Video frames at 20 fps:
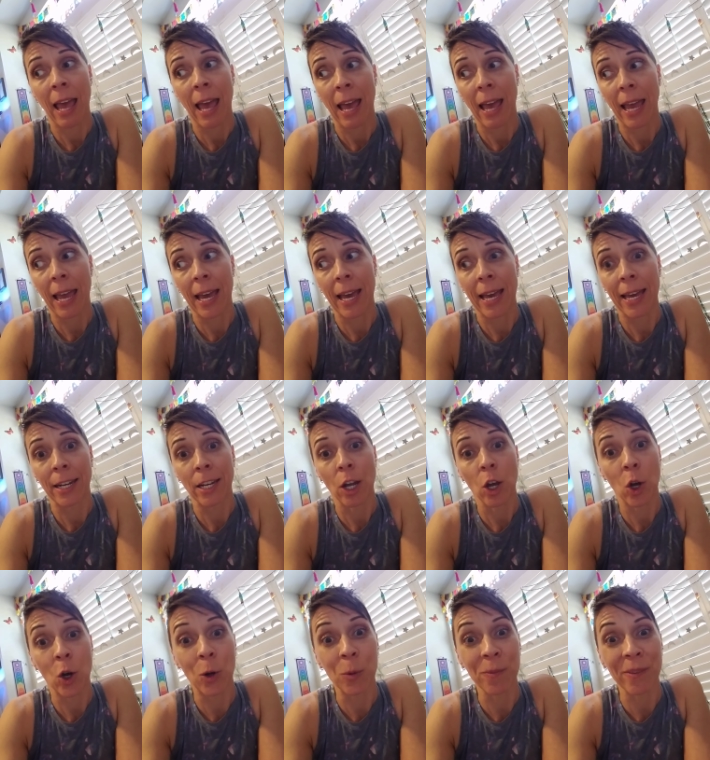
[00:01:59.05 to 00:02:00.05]
and
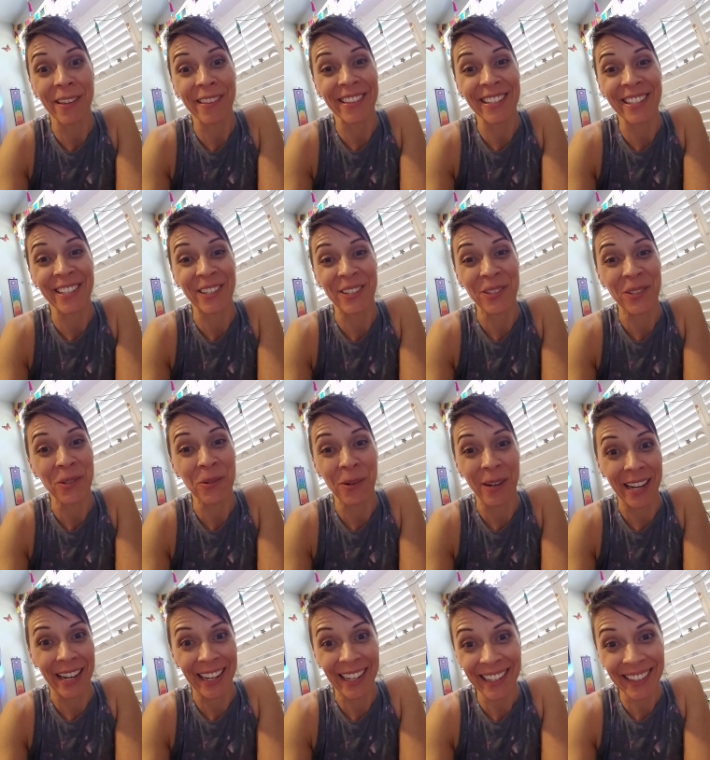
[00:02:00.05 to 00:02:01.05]
hope that this goes
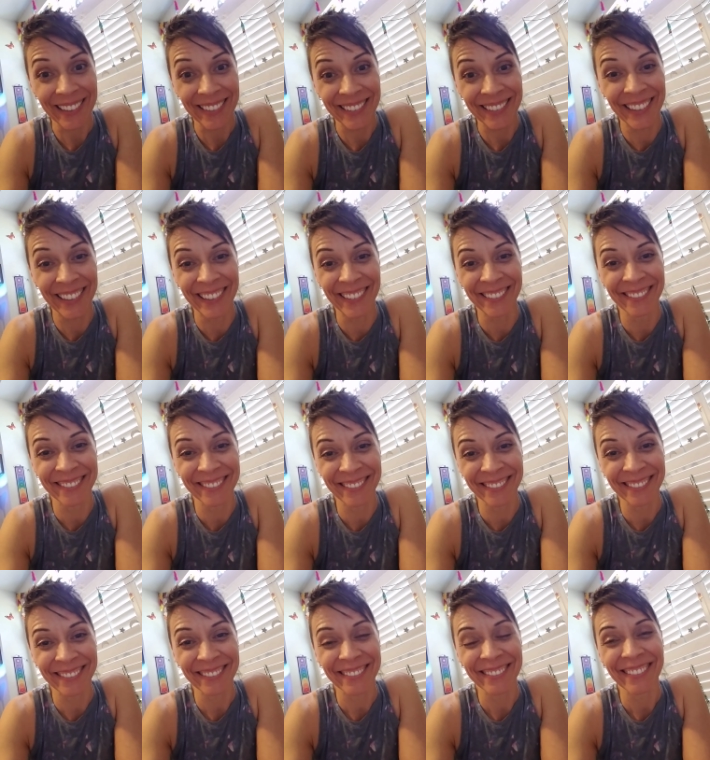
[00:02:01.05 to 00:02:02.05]
away.
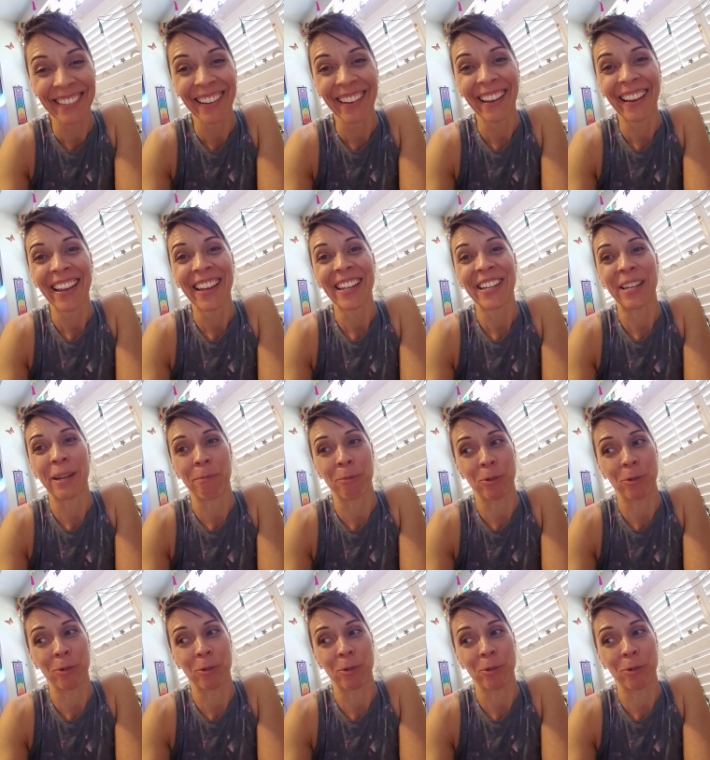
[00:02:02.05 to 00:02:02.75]
Number